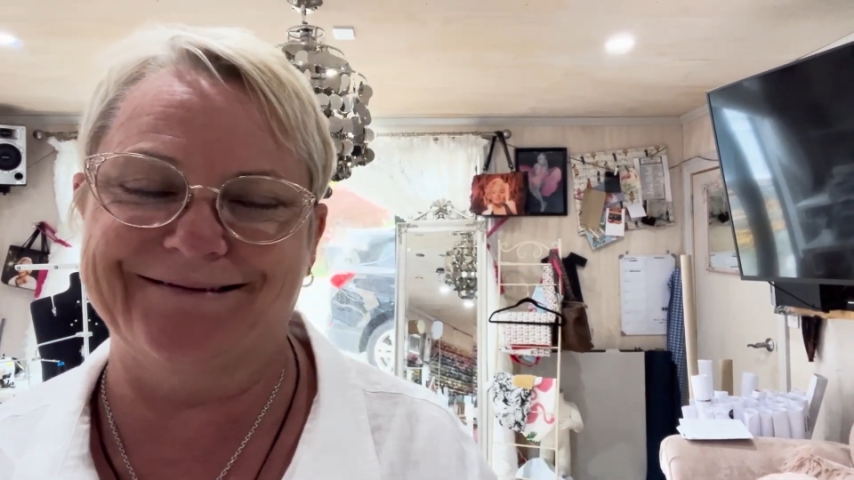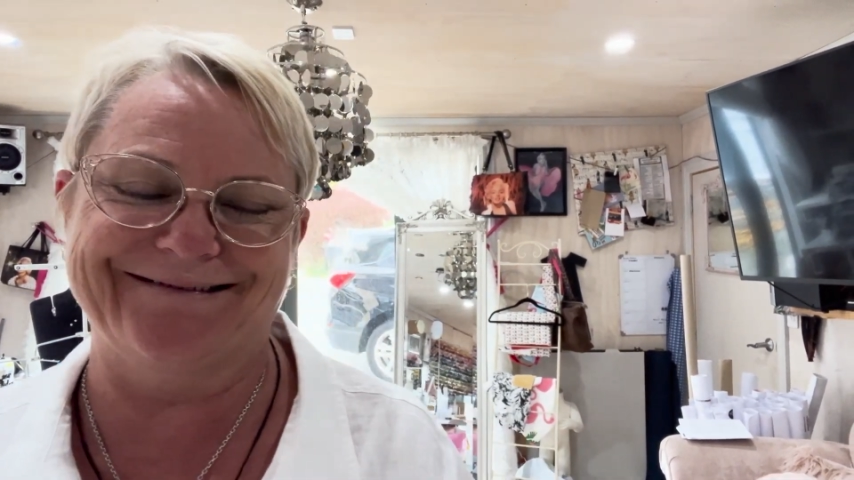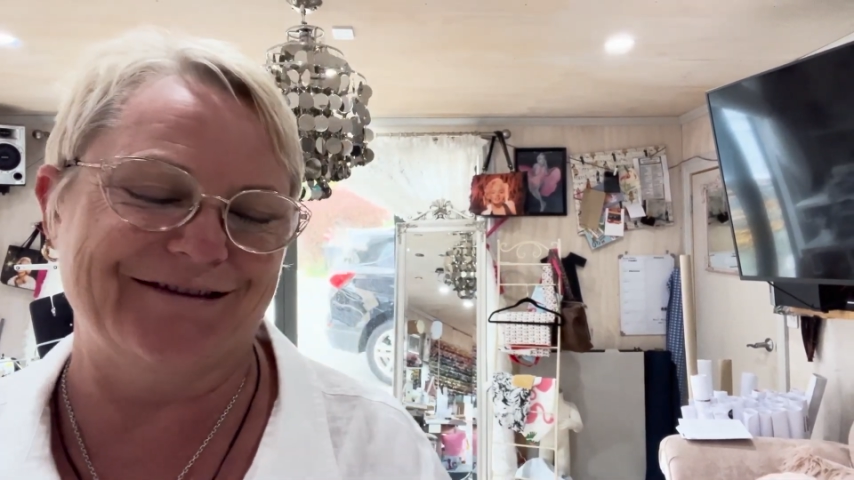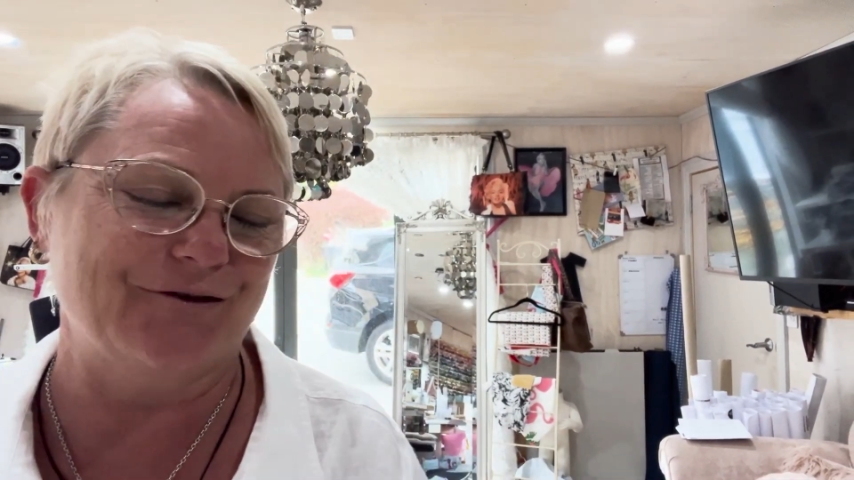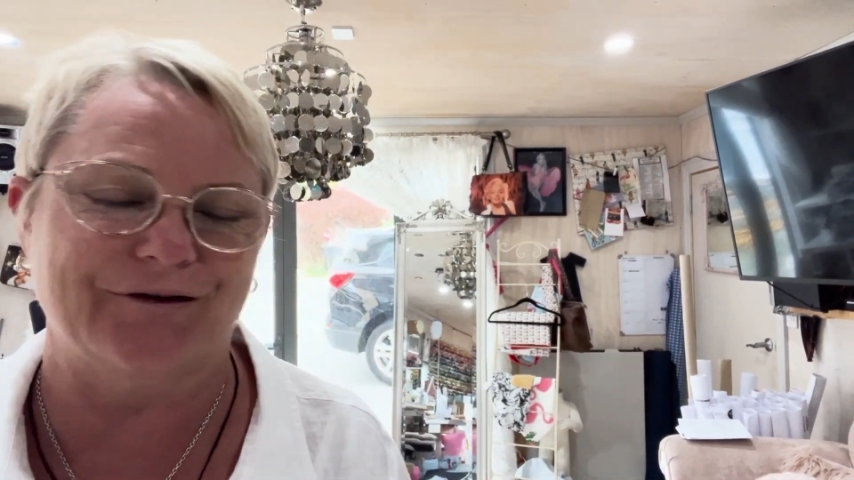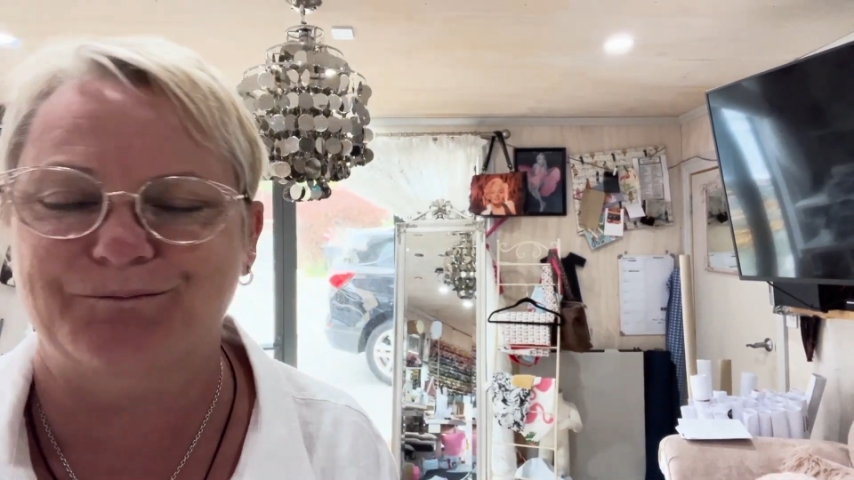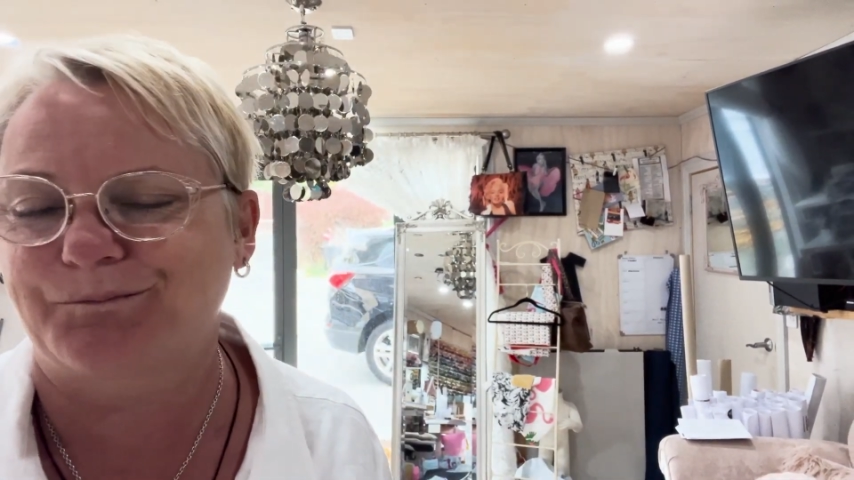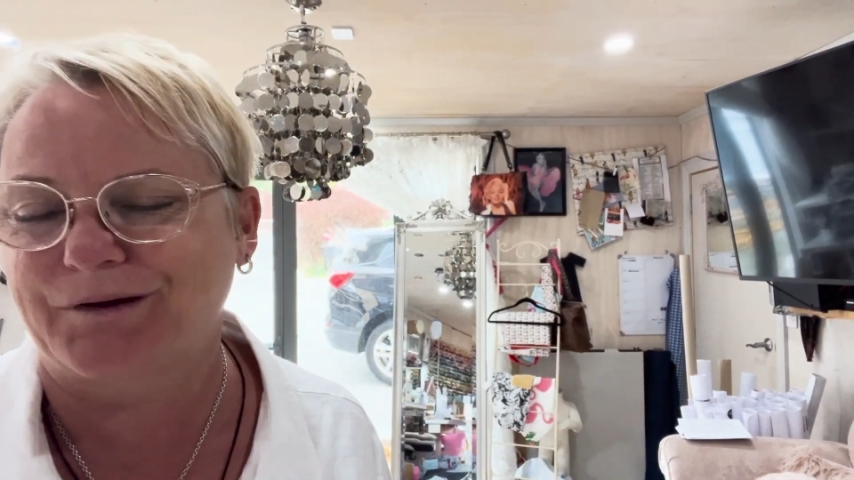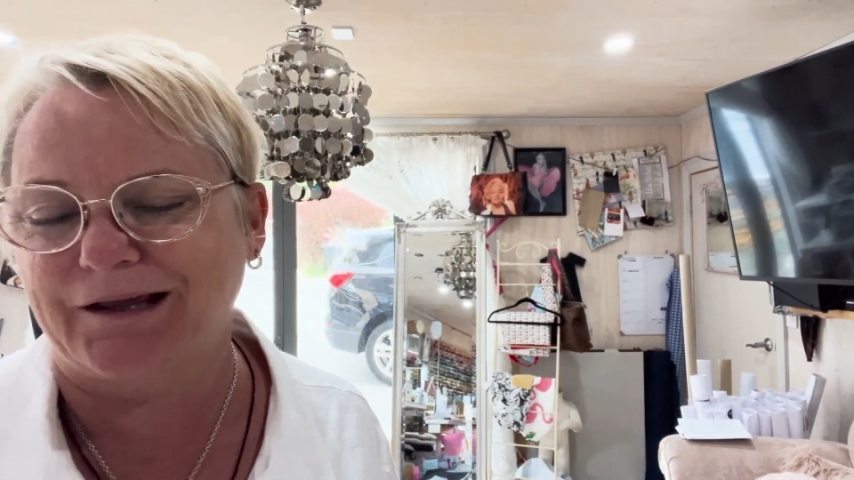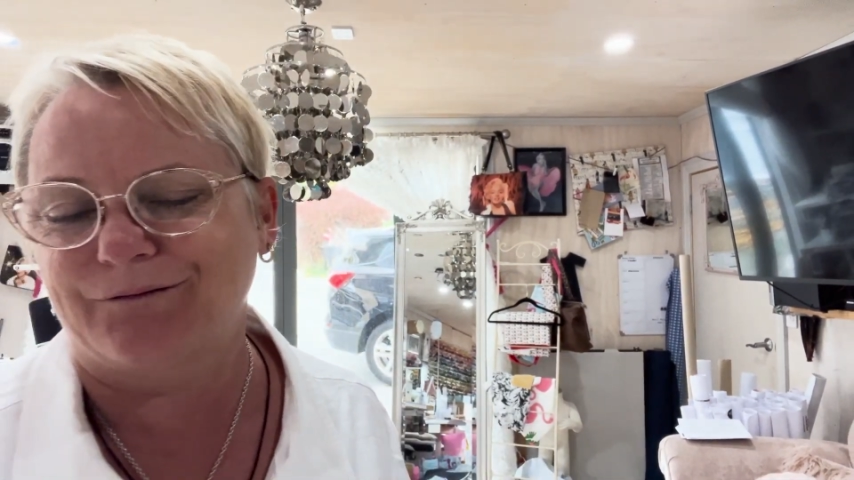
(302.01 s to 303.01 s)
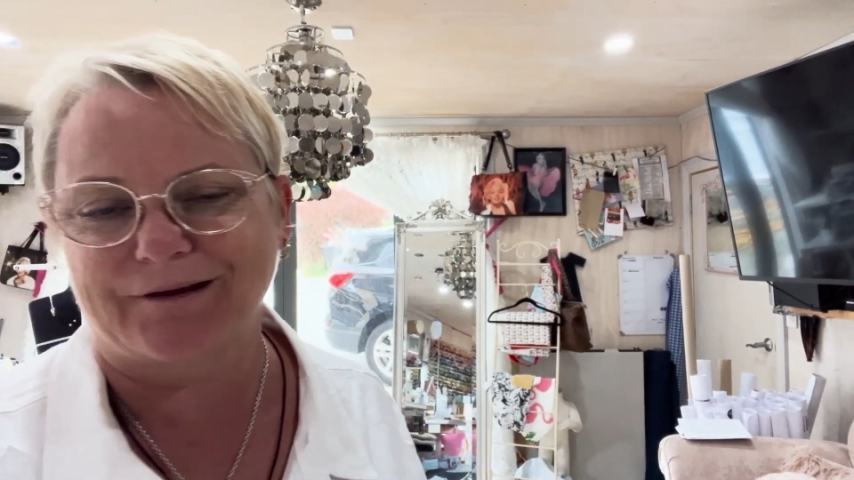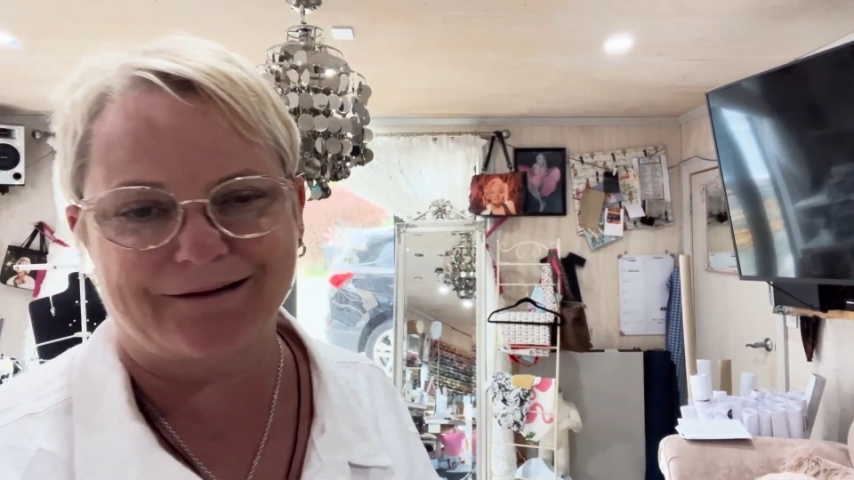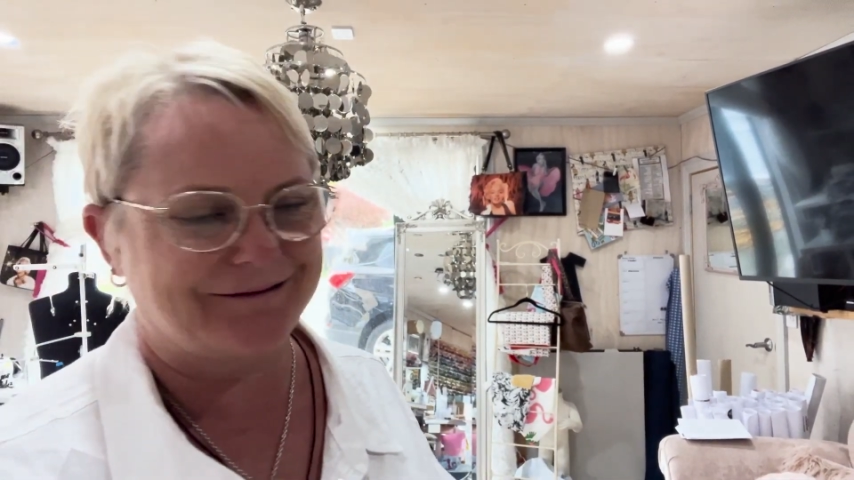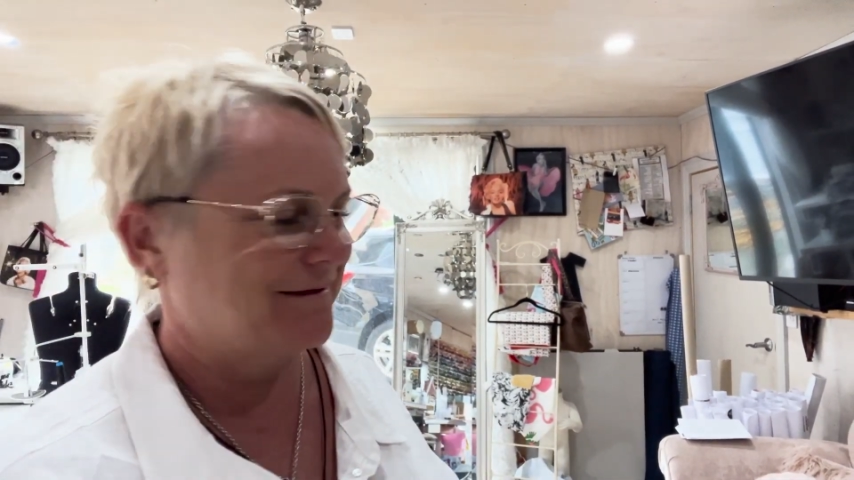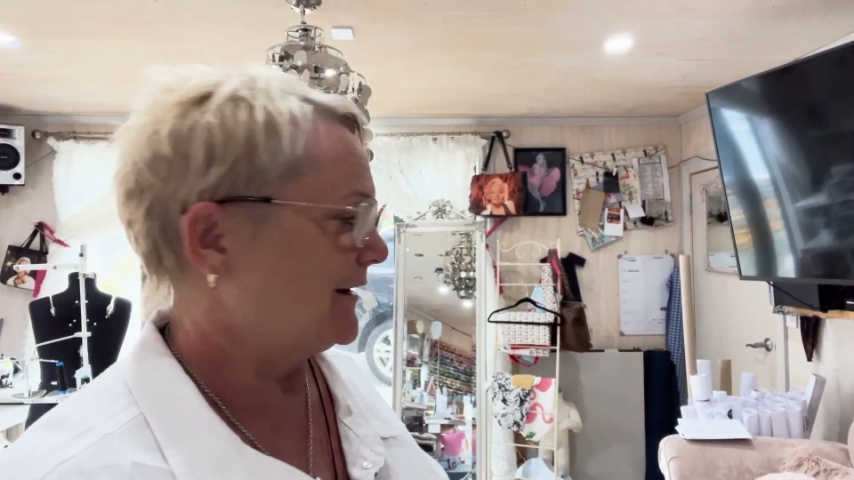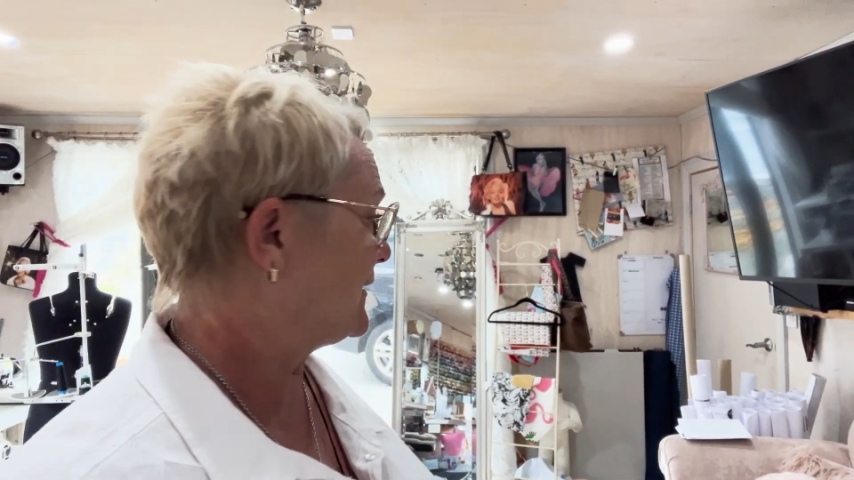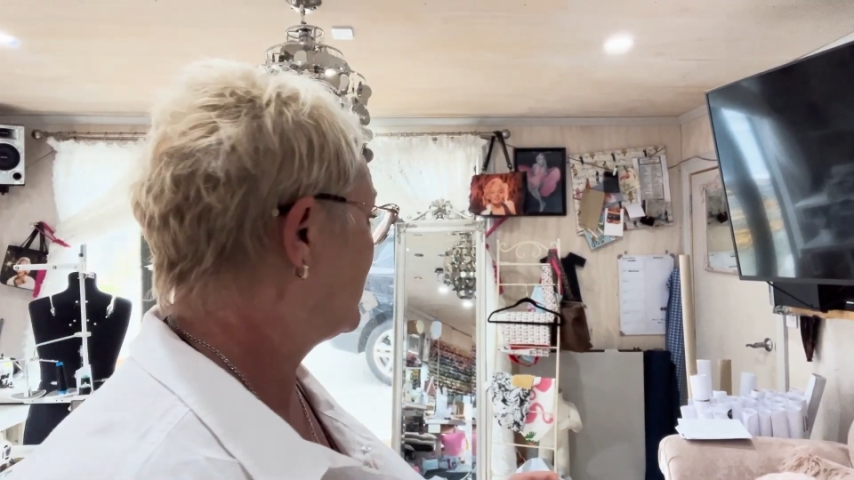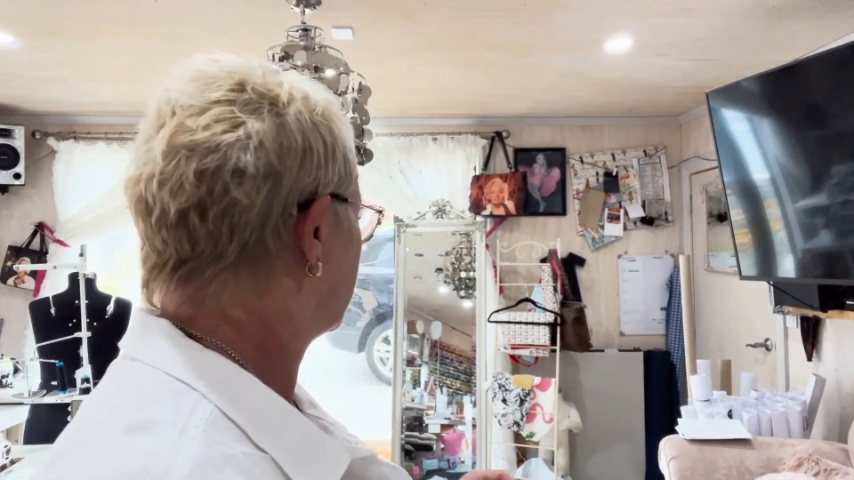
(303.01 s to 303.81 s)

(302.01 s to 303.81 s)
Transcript: not peeved as in, you know.